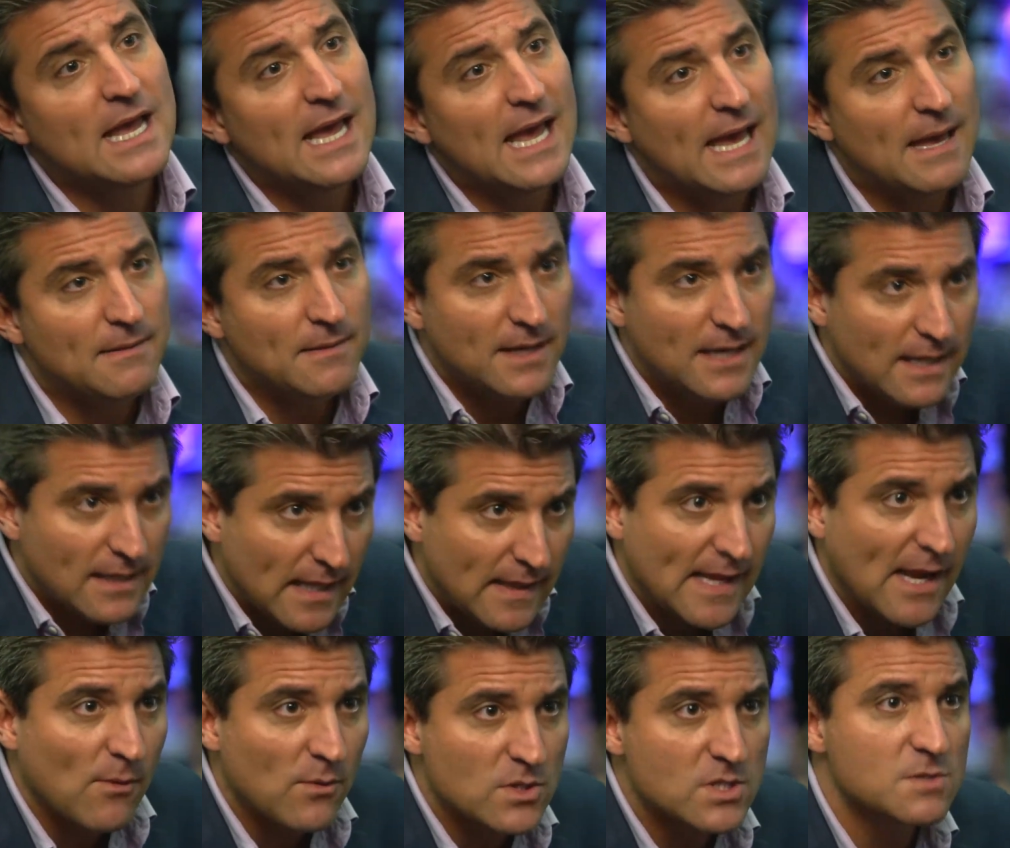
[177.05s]
and get
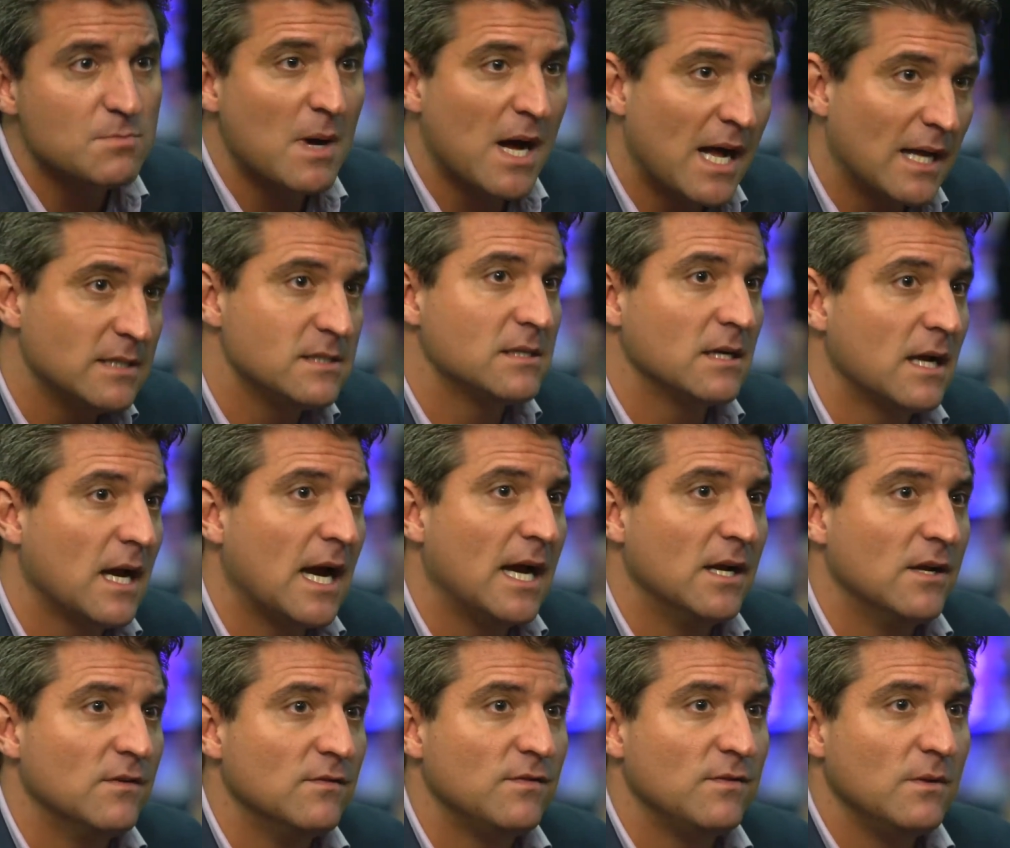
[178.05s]
that response to kind
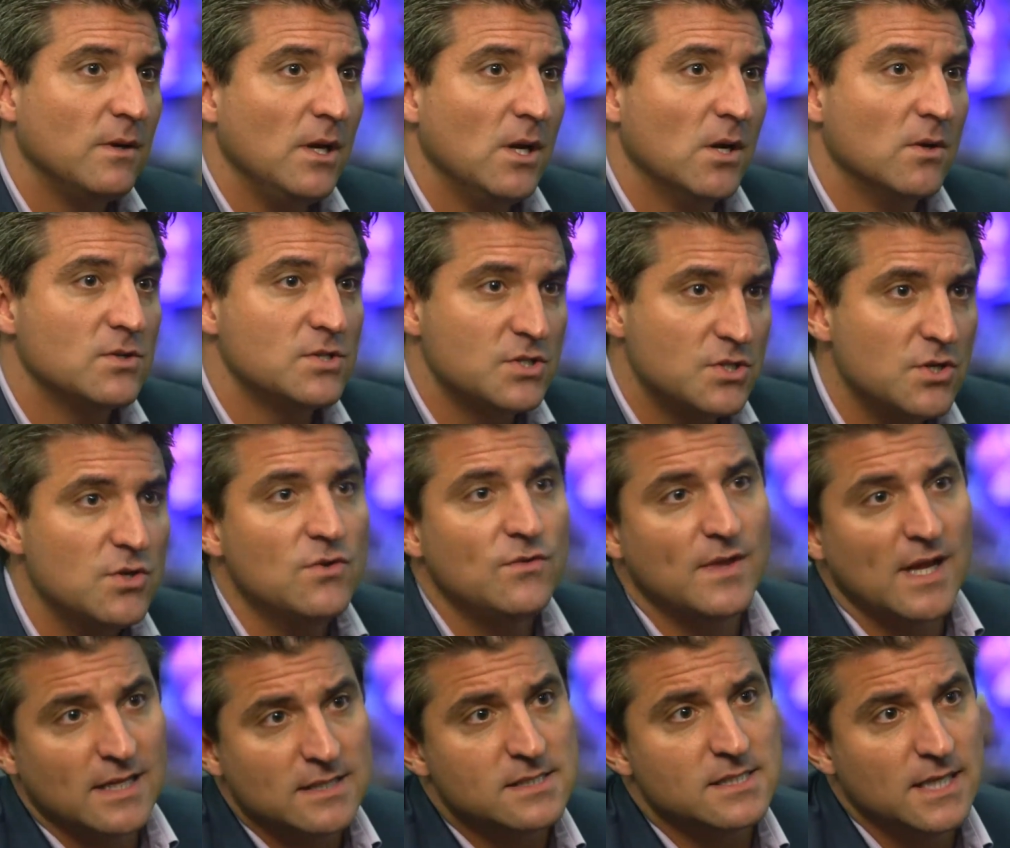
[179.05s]
of soothe
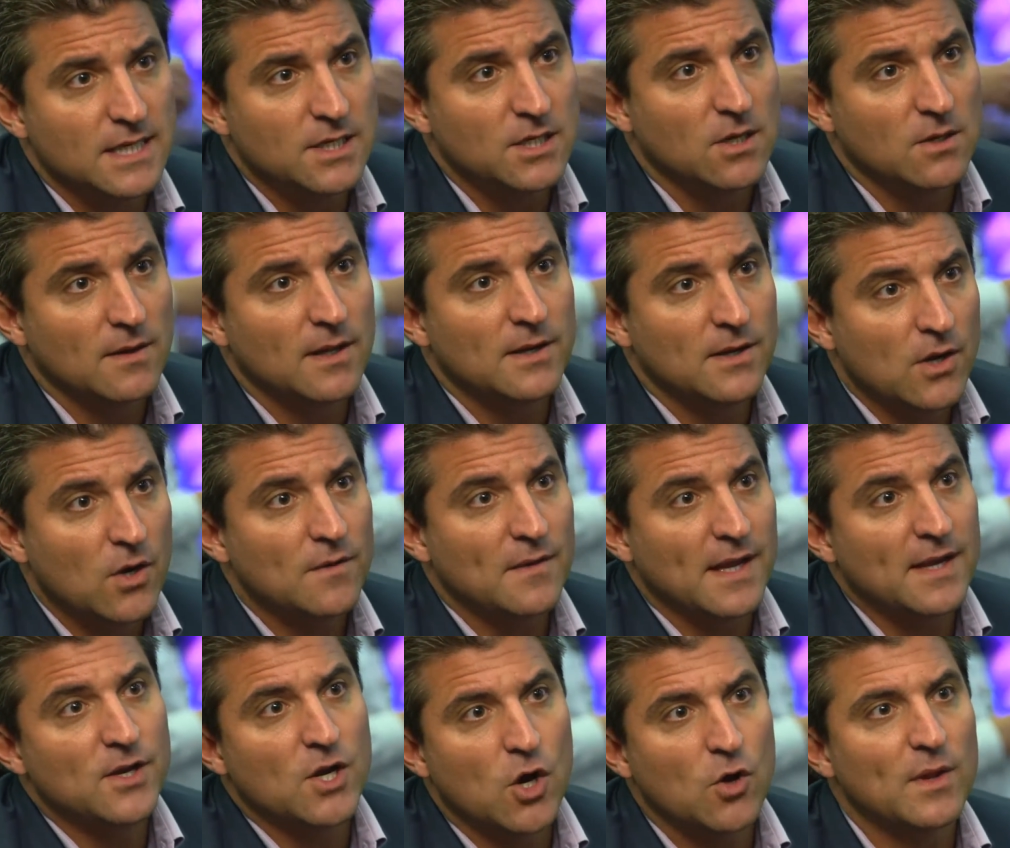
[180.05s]
that senior, that
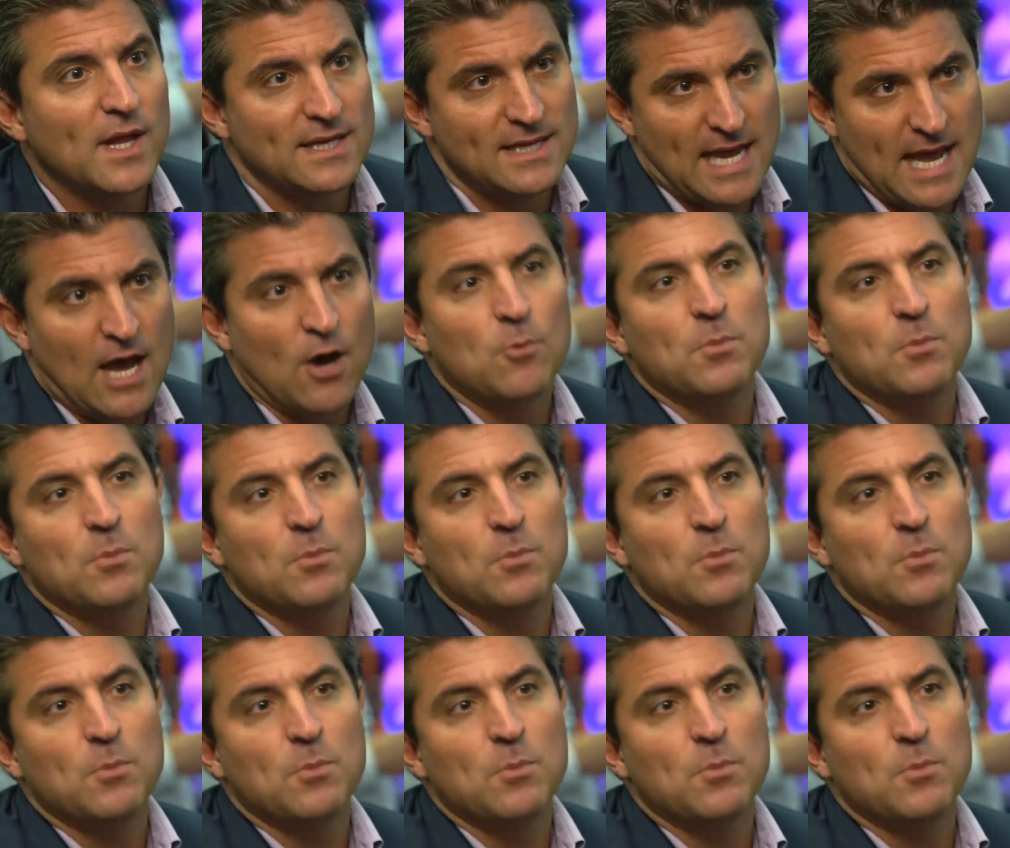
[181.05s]
they know that help